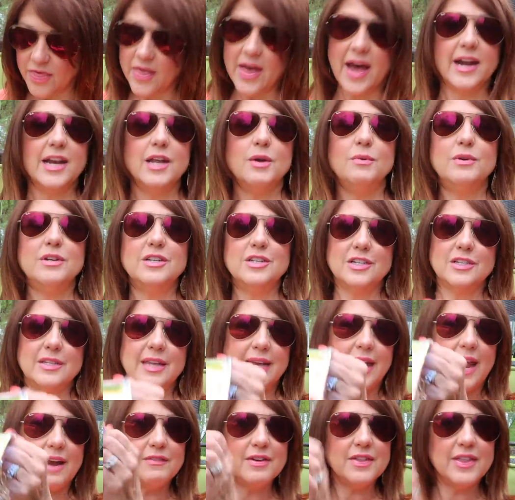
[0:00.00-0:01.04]
that it would just
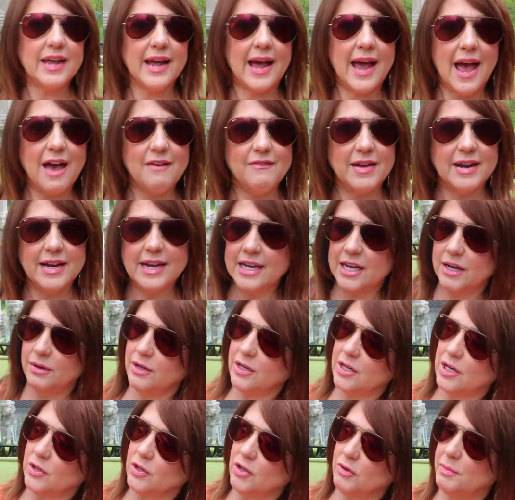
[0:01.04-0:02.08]
like everything I have in it,
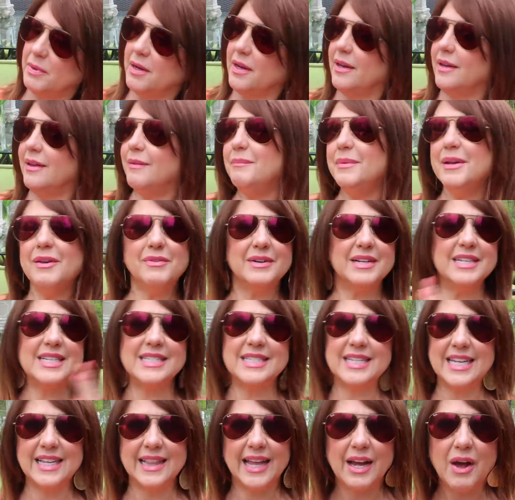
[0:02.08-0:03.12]
you know, you'd be able to
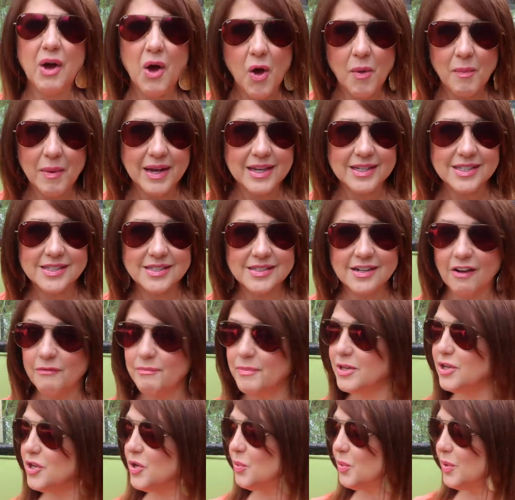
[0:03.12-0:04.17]
see like all my stuff,
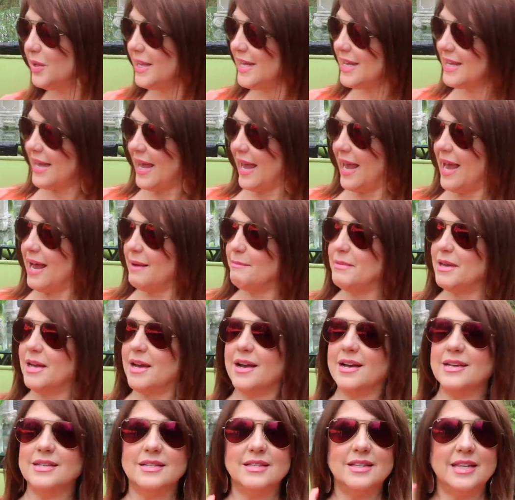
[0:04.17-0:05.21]
but you really can't
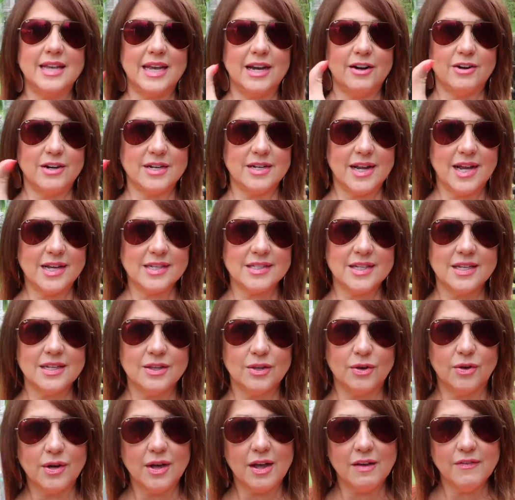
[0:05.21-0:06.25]
because of the
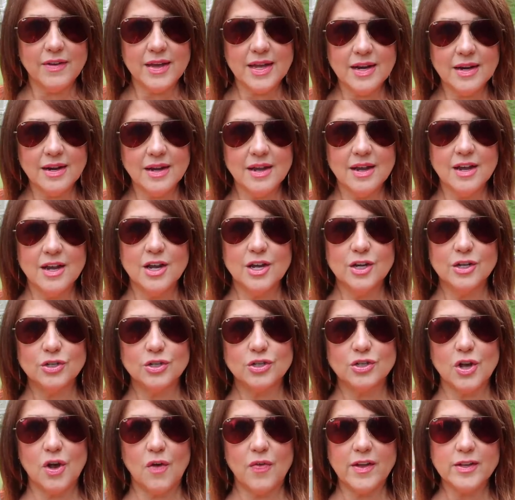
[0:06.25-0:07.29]
iridescent look of it.
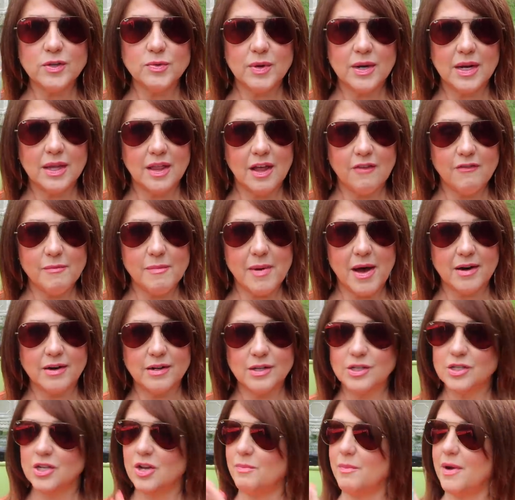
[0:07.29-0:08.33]
So that's what I love about
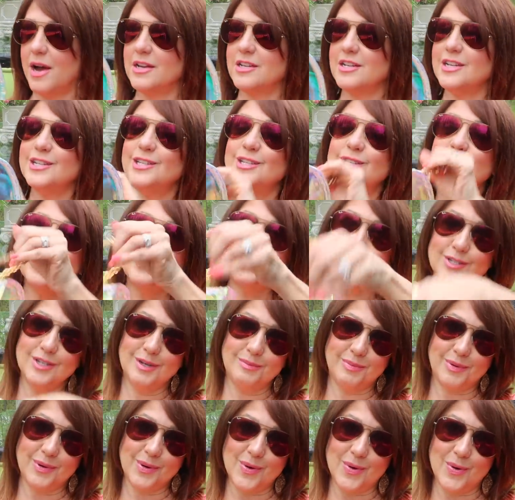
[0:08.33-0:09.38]
it so much. It's so
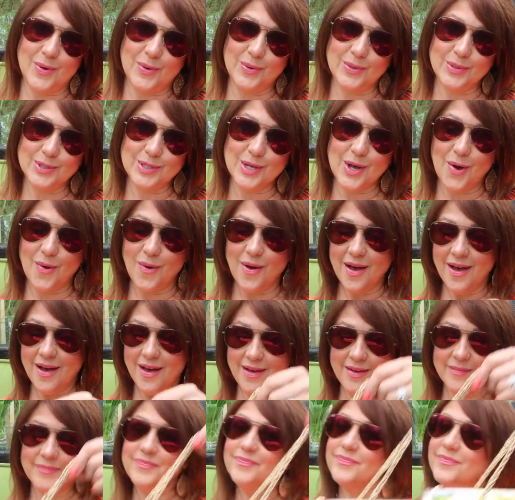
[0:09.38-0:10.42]
super cool. So
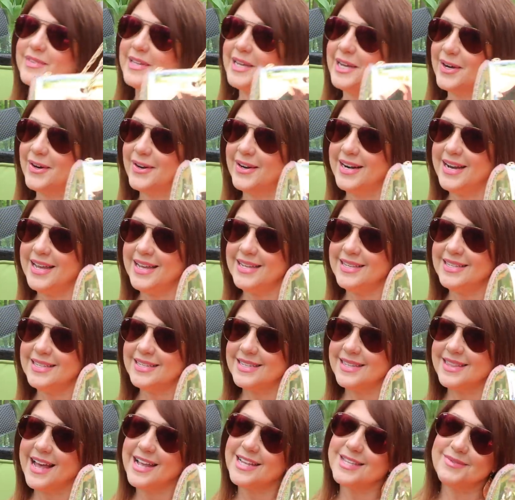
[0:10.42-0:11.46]
here it is.
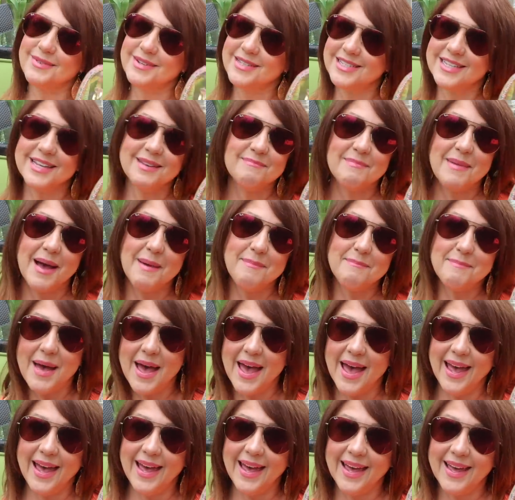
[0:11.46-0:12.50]
That's what's in my
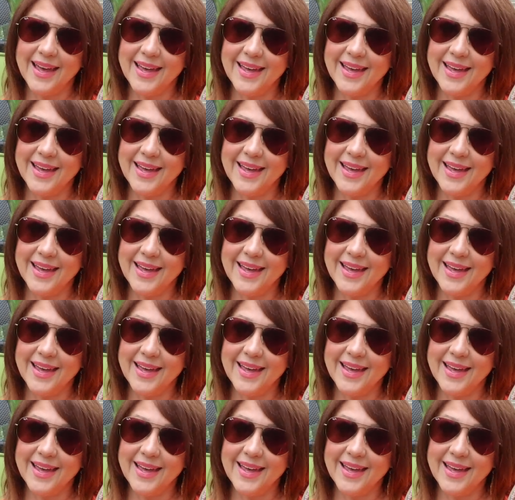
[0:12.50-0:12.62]
bag.